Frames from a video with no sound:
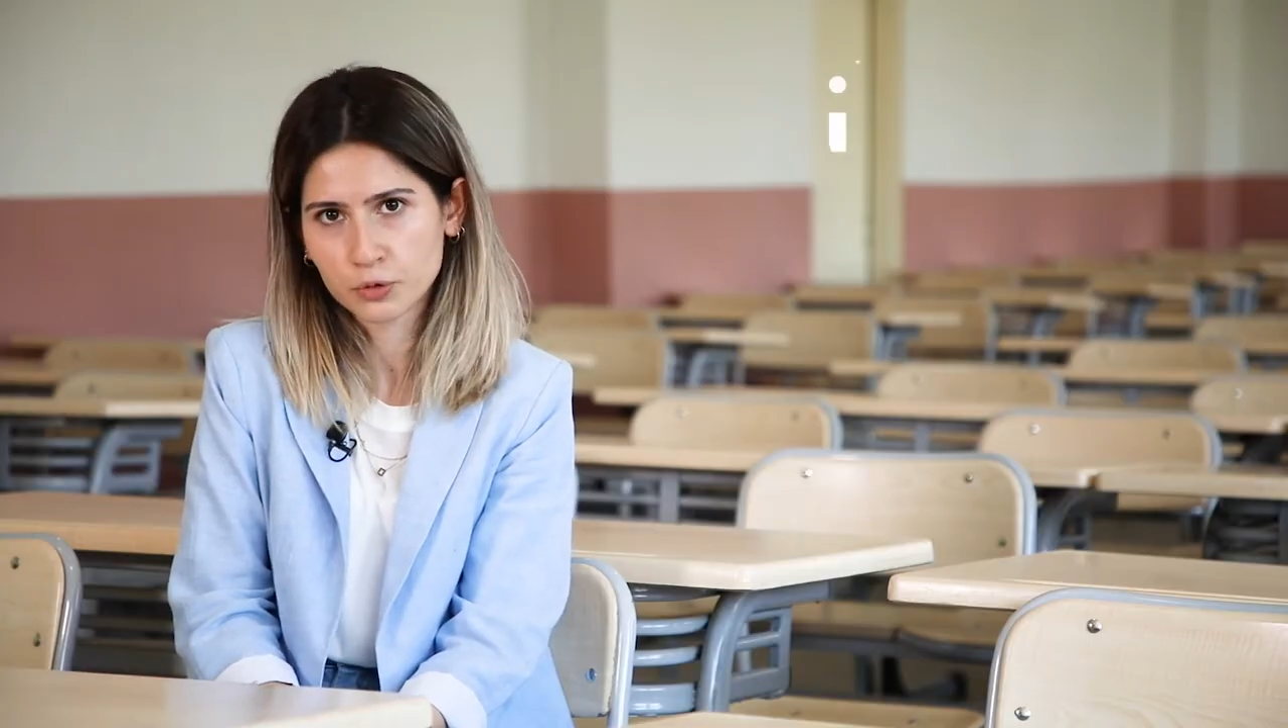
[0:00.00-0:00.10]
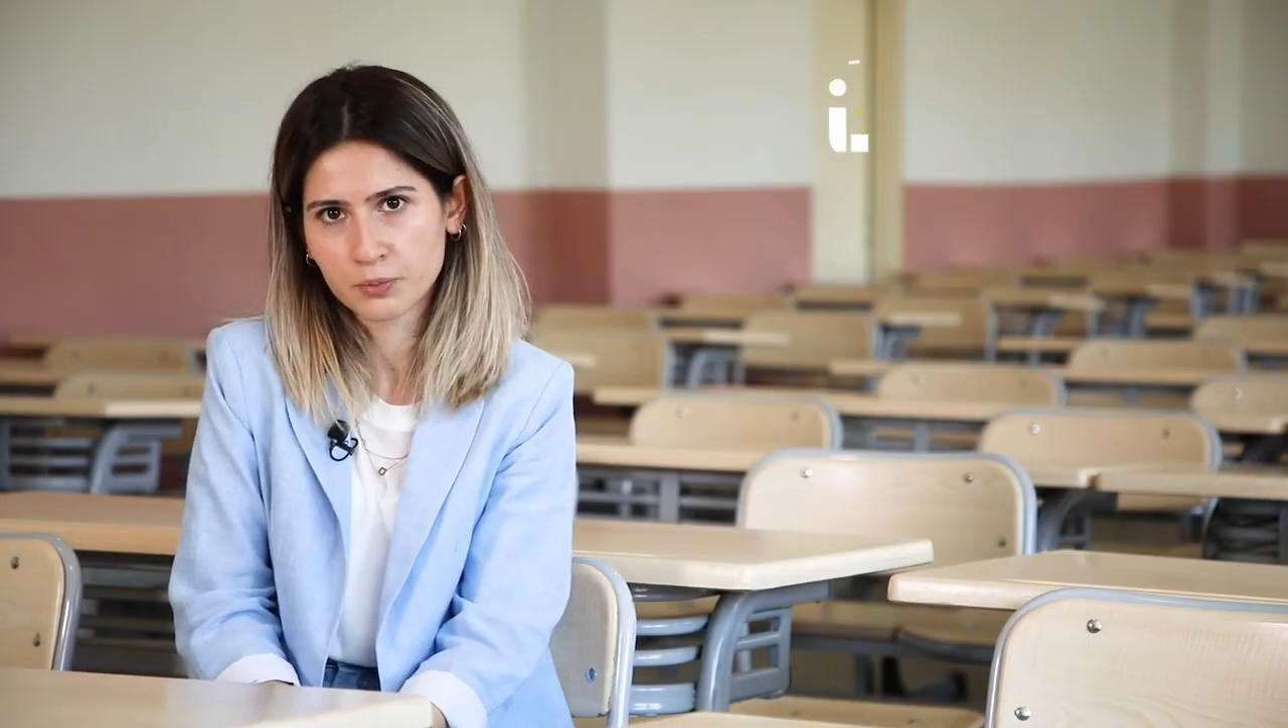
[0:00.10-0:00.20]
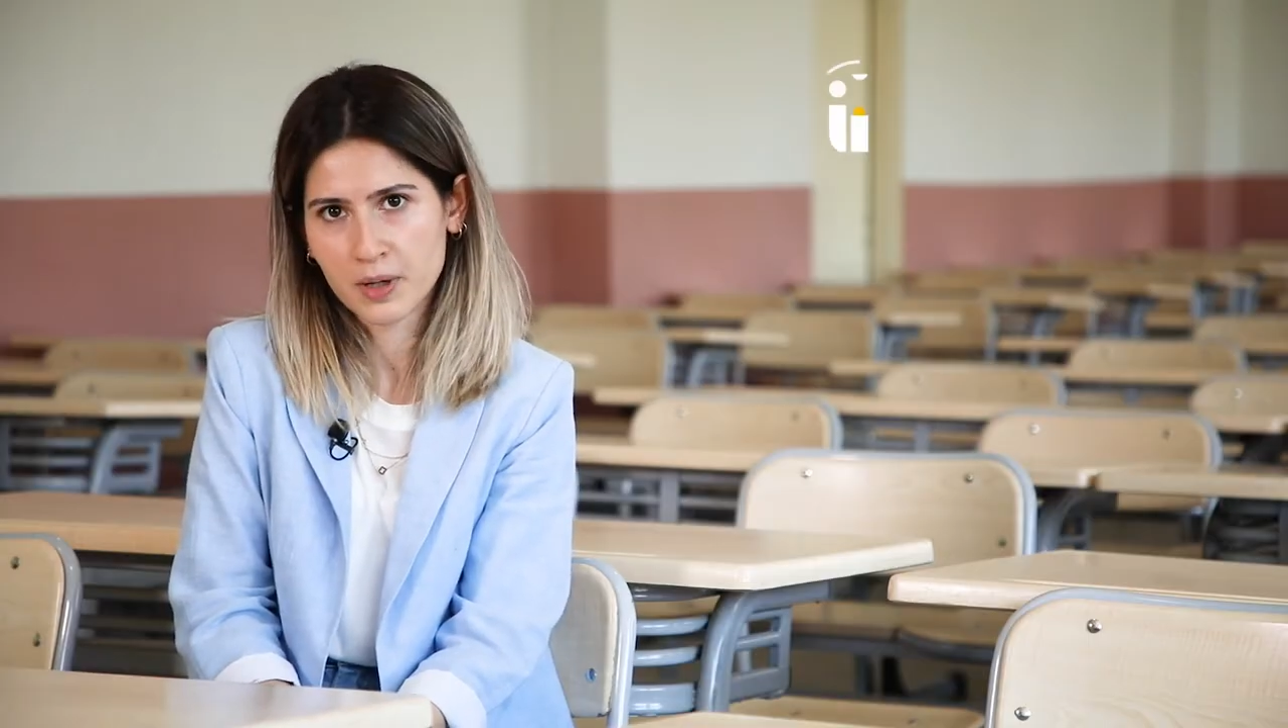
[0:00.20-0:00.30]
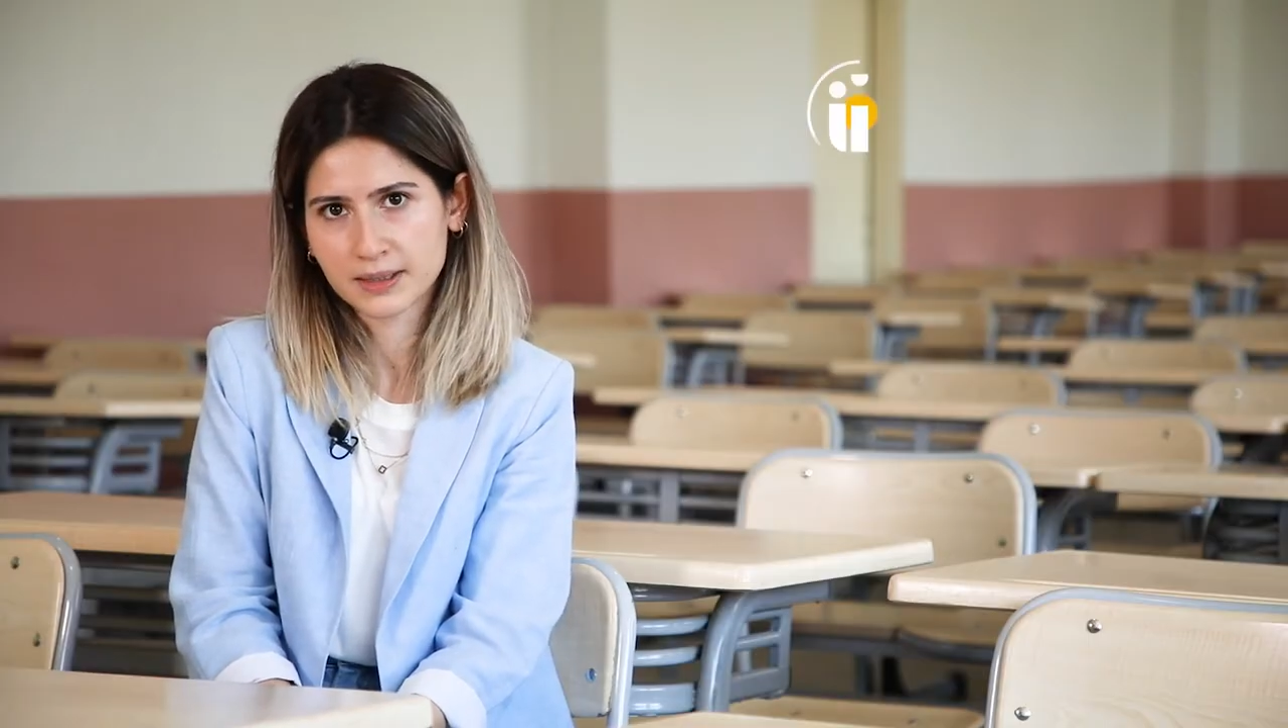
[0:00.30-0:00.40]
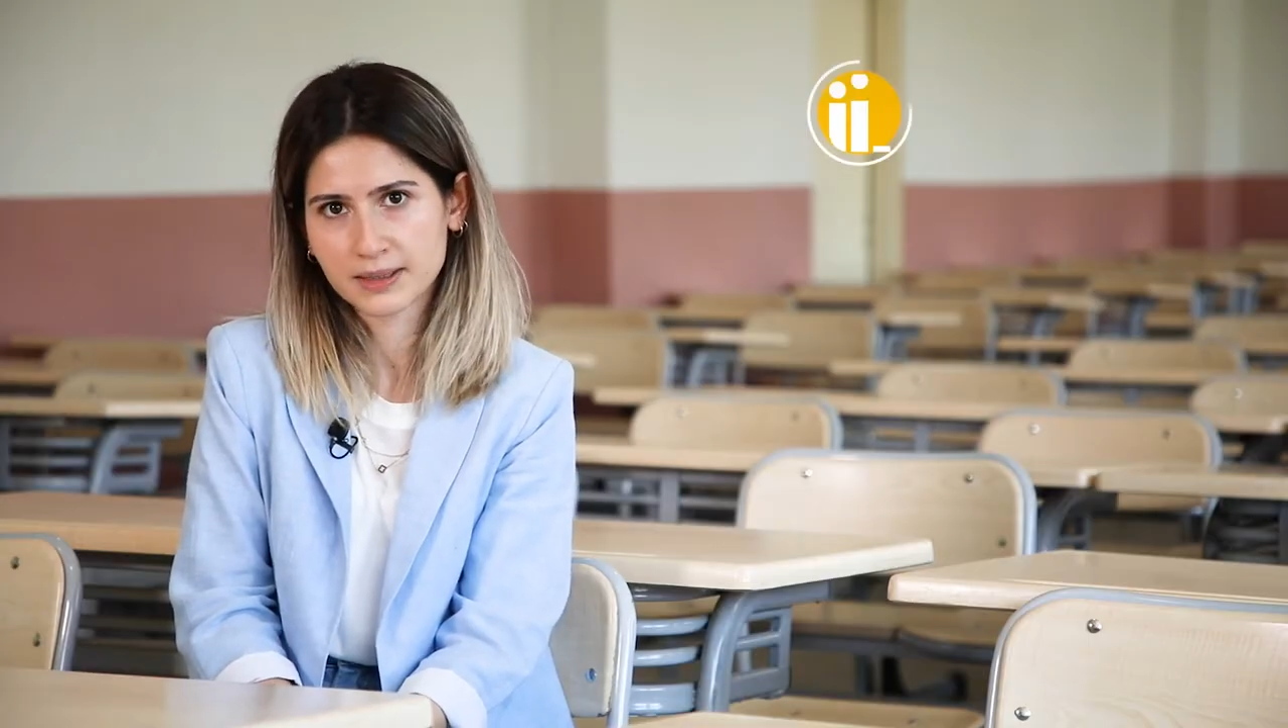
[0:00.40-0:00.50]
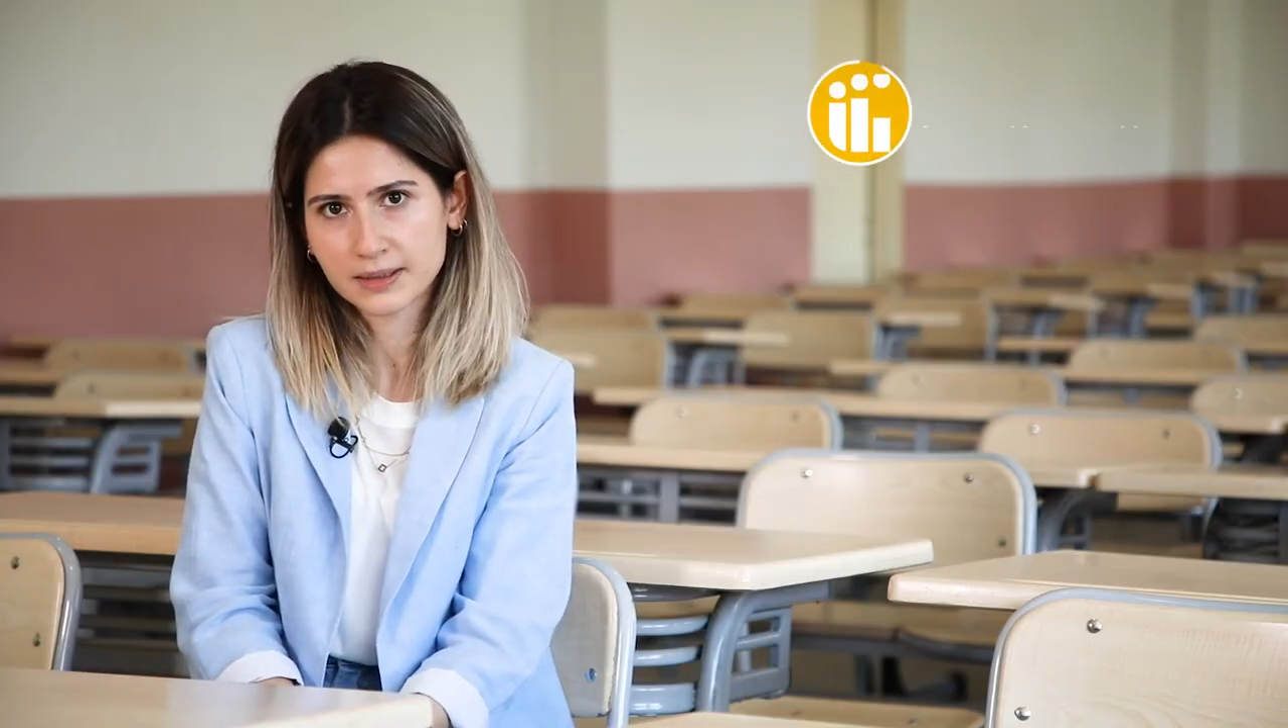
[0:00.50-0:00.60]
Department of